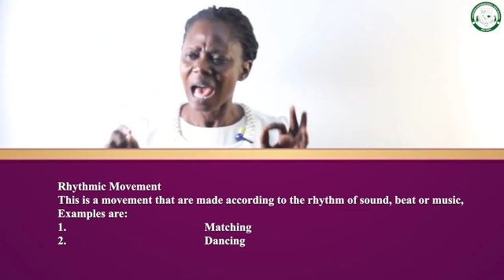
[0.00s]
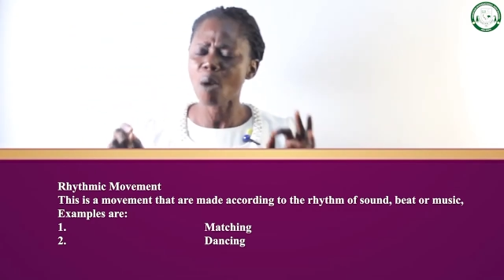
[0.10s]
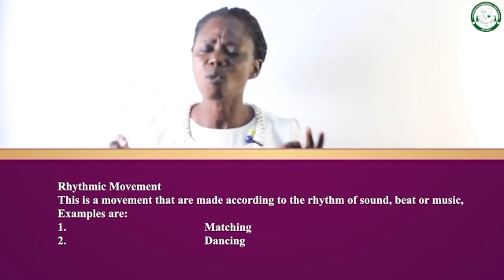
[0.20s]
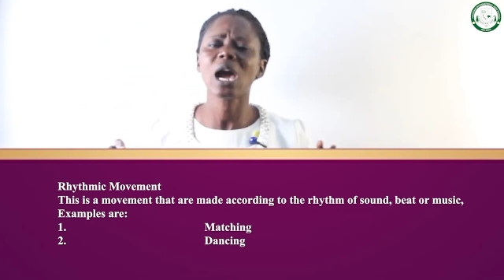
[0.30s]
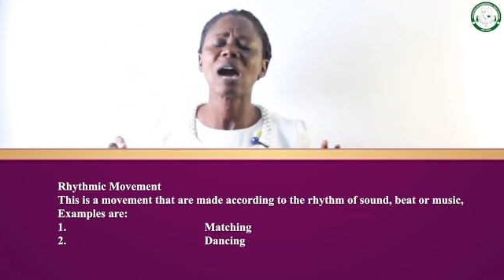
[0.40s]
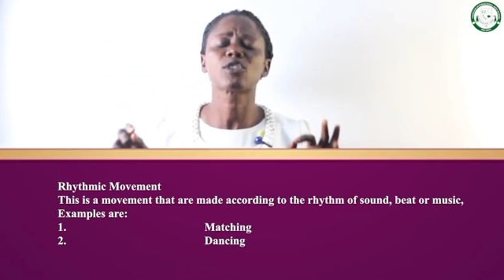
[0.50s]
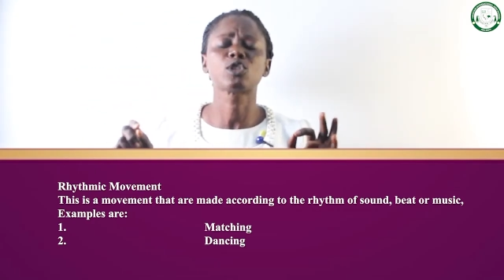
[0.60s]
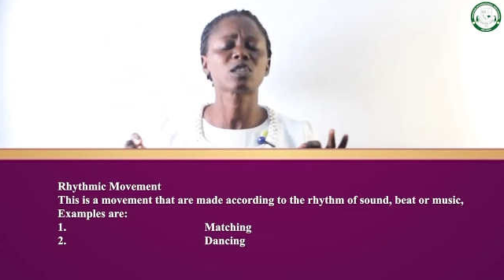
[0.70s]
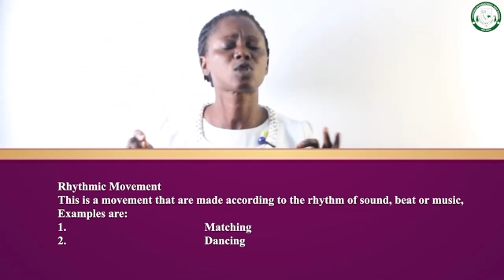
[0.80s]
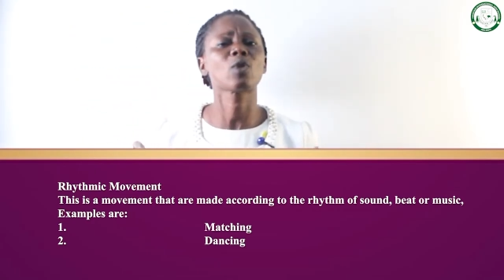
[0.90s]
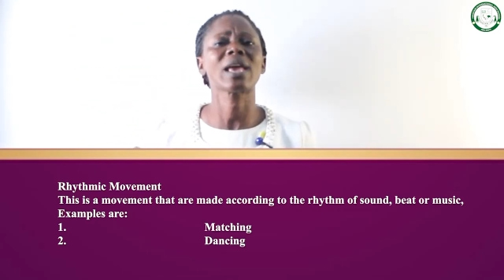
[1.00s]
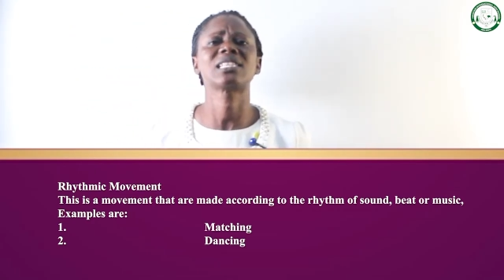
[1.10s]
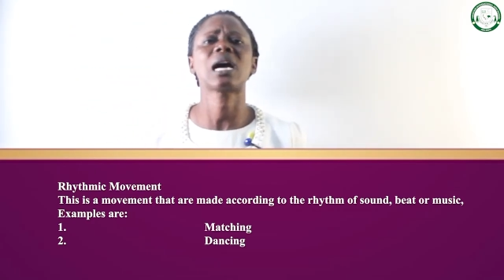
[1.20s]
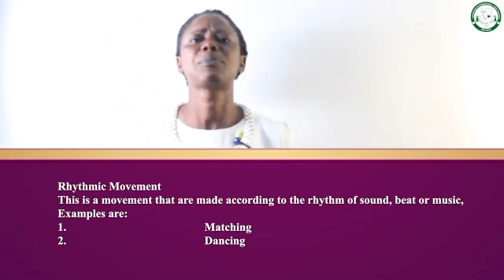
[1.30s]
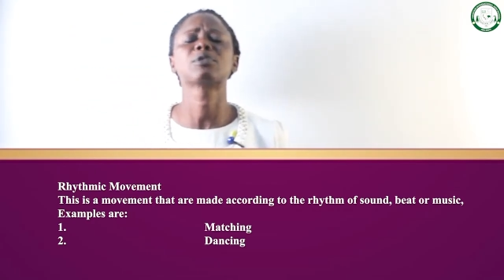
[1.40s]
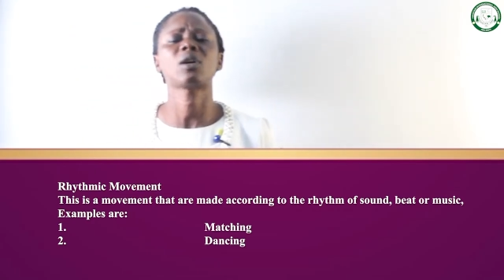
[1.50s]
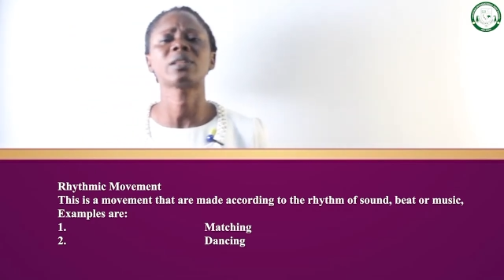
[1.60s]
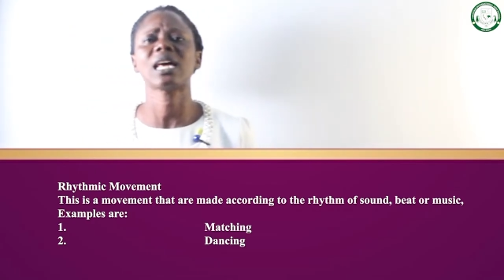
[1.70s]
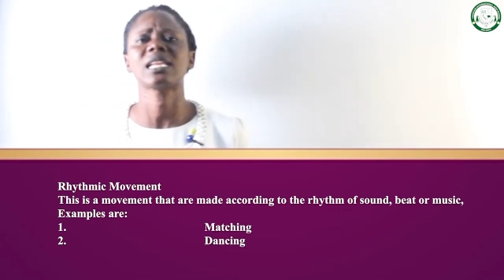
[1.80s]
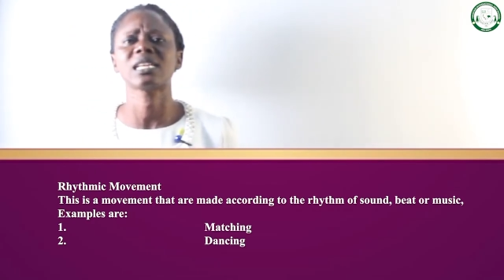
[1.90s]
And we have just two examples
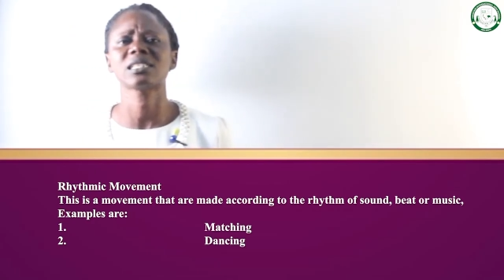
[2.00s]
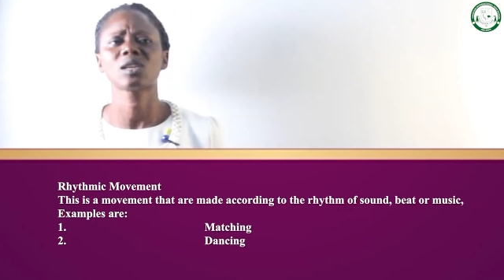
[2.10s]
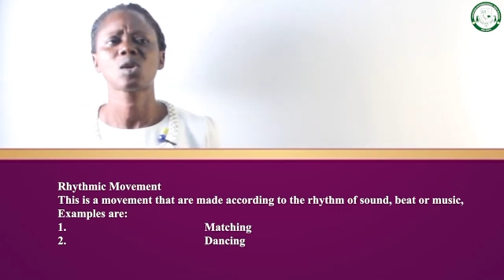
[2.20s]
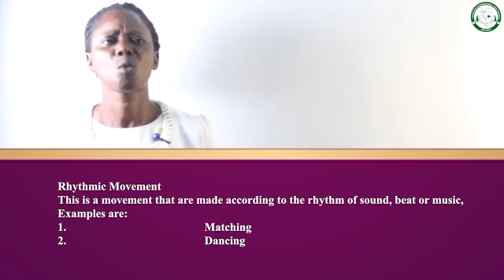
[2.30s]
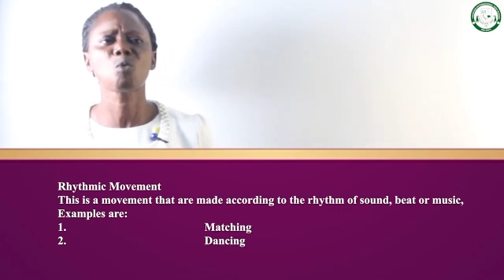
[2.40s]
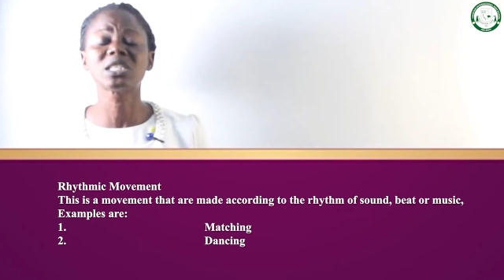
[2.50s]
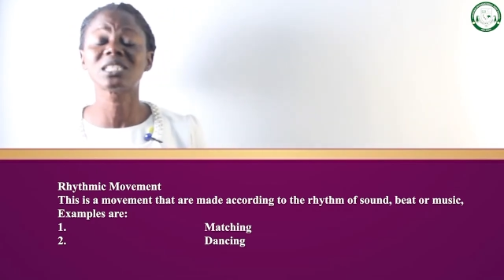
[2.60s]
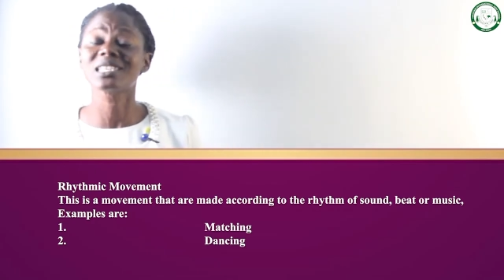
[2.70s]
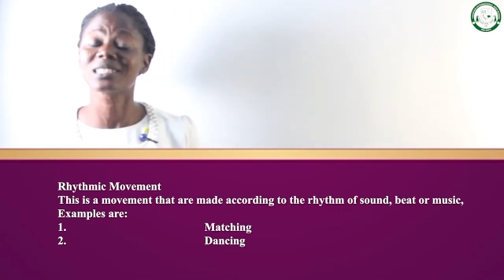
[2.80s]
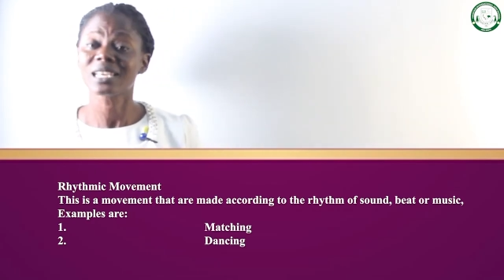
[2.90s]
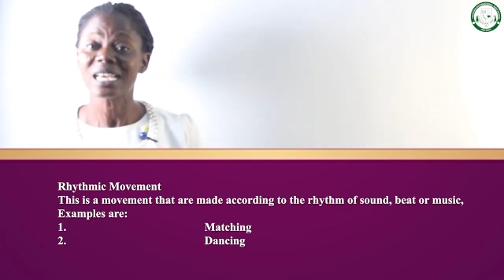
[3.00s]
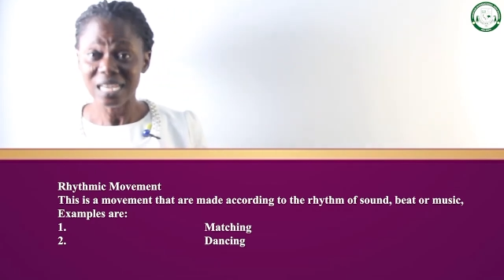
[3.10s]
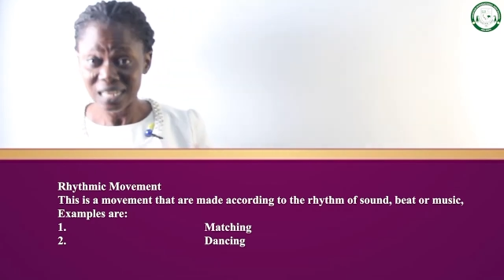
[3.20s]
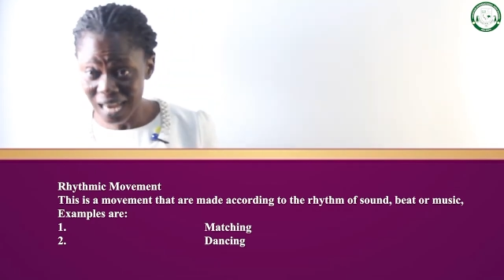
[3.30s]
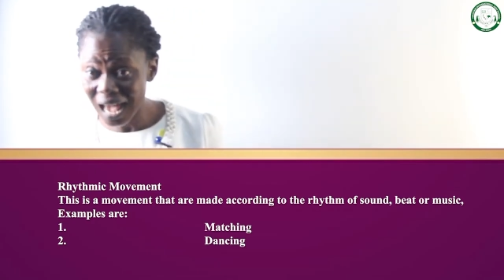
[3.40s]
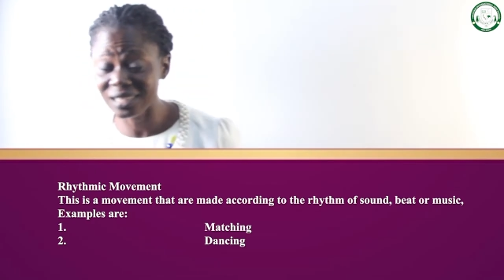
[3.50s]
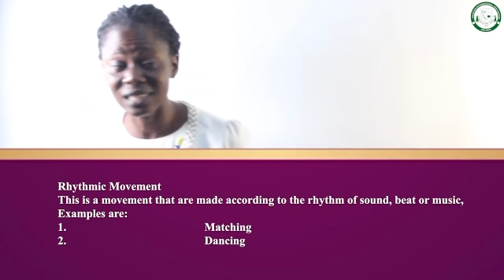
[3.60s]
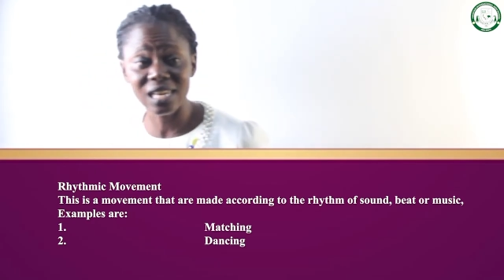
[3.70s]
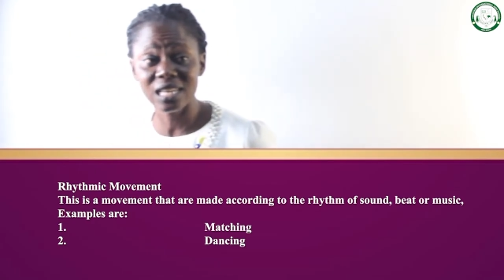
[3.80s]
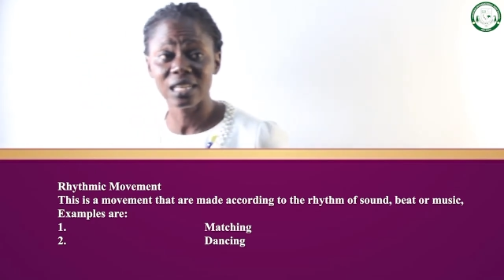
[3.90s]
under this, which is
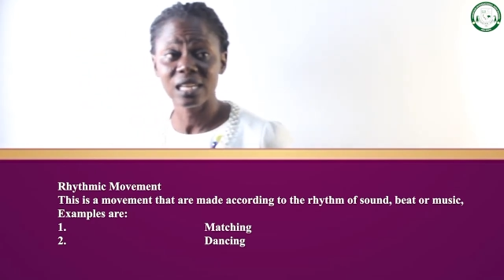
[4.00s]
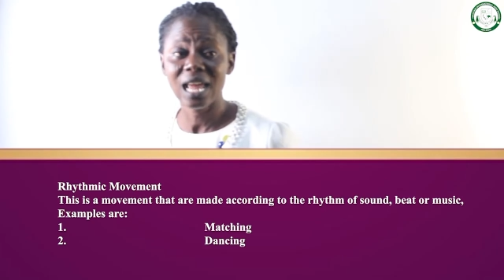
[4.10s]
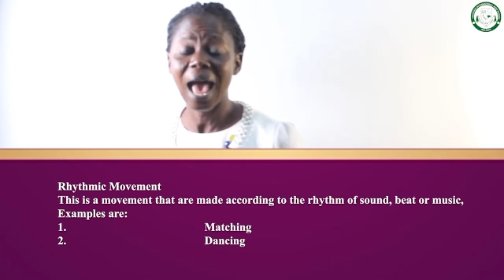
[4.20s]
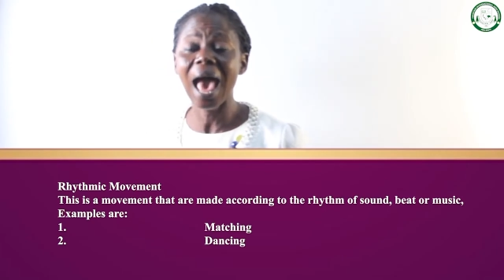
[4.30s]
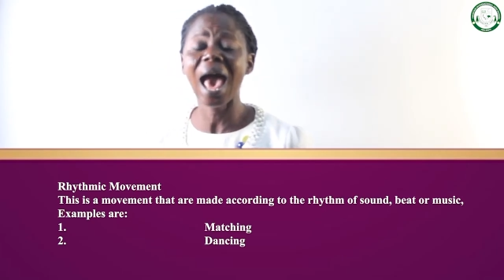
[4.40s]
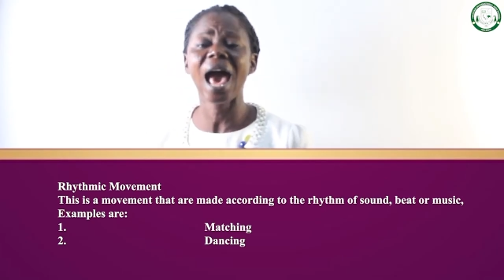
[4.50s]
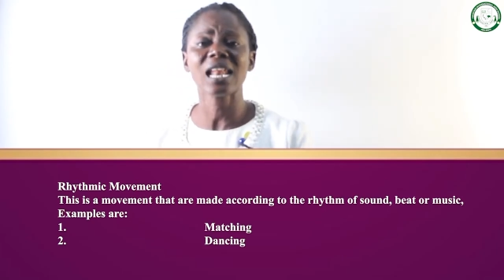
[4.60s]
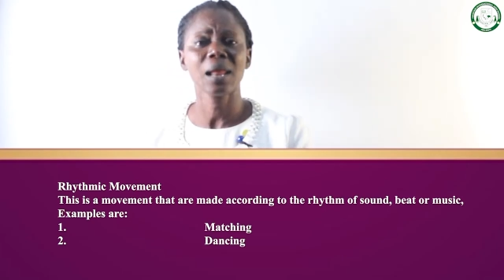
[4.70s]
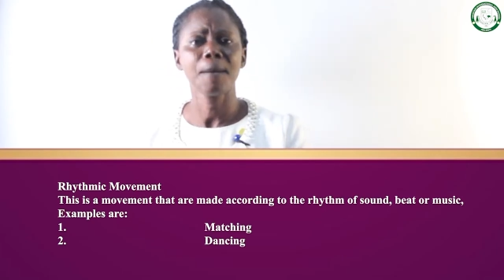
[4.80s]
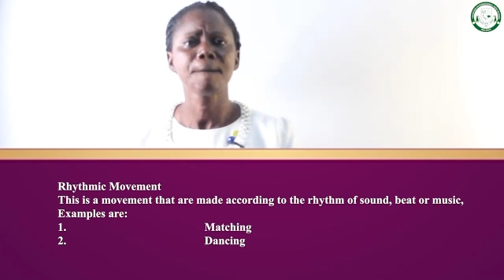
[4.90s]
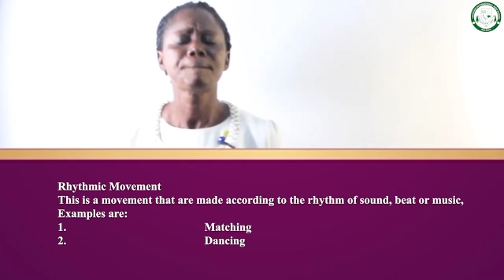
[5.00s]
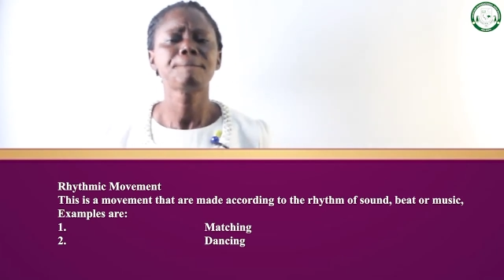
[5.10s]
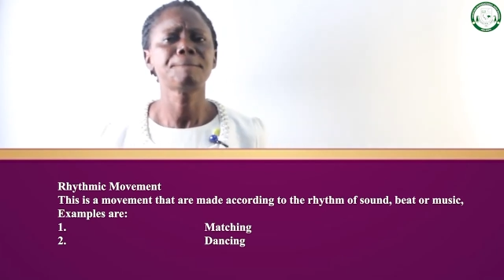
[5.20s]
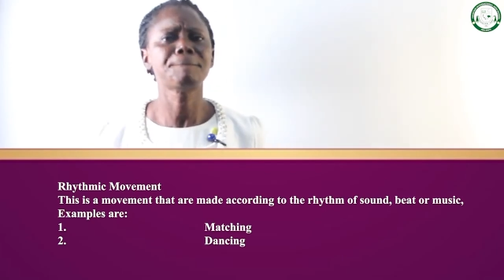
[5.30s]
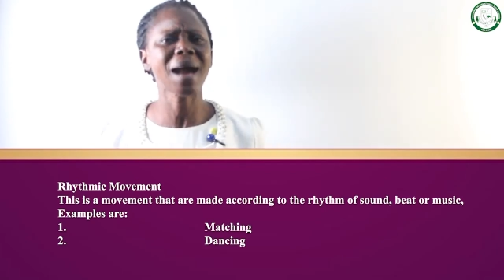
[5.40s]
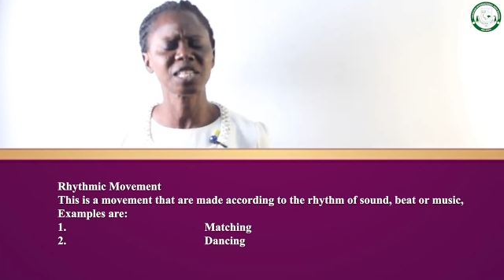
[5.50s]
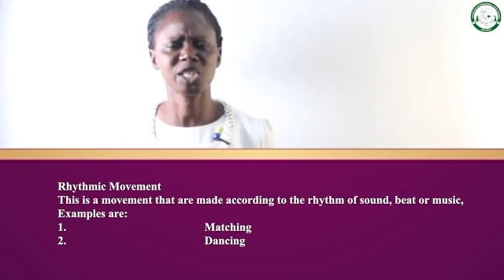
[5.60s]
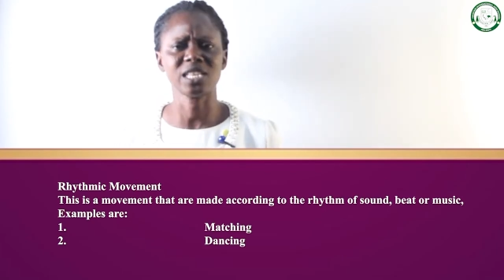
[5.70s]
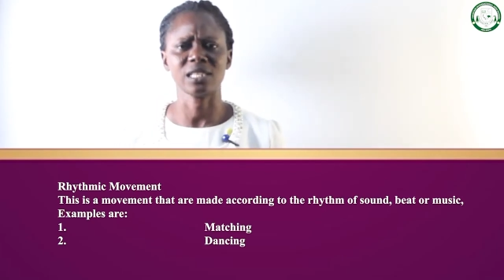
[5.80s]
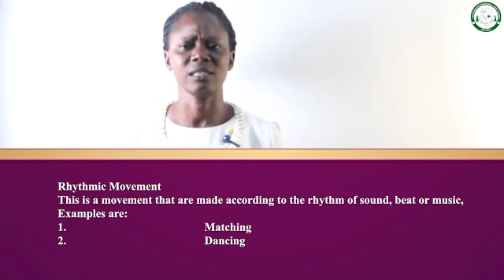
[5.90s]
dancing and
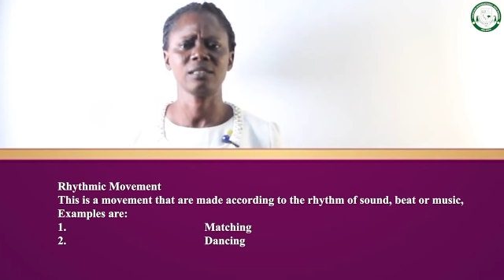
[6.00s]
marching.